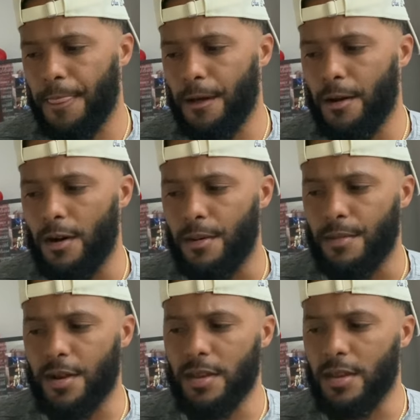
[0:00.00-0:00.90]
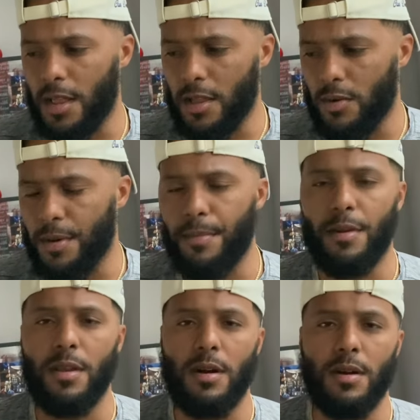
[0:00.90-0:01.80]
um, Canelo and
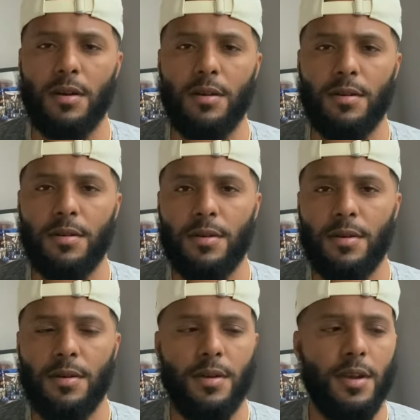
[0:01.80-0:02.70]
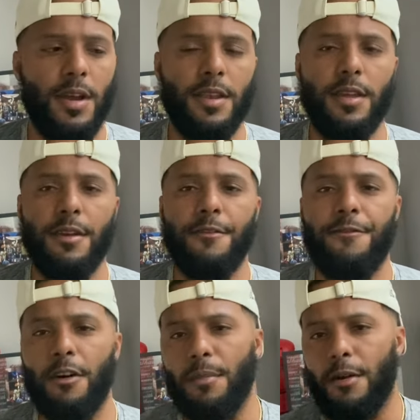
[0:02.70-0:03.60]
Berlanga, and then
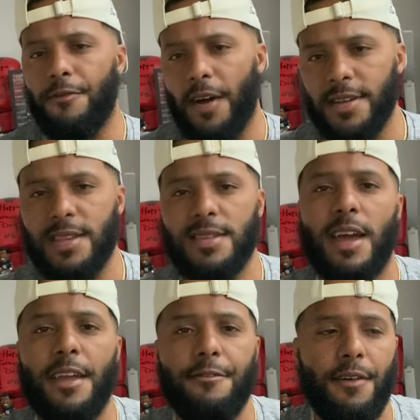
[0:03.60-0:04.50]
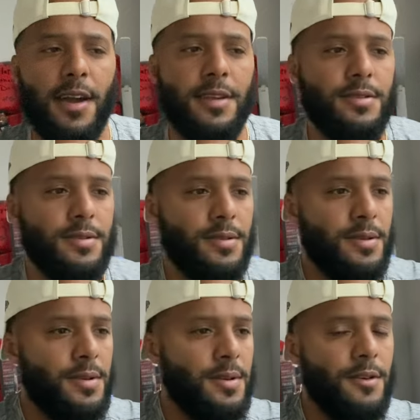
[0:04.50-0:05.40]
FOMO fights. That's eight fights
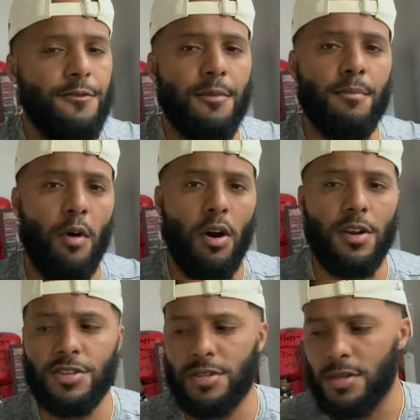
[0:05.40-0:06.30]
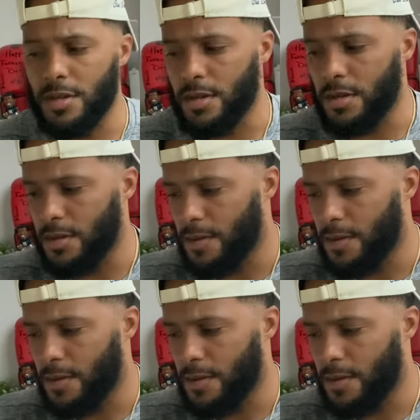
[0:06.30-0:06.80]
from March to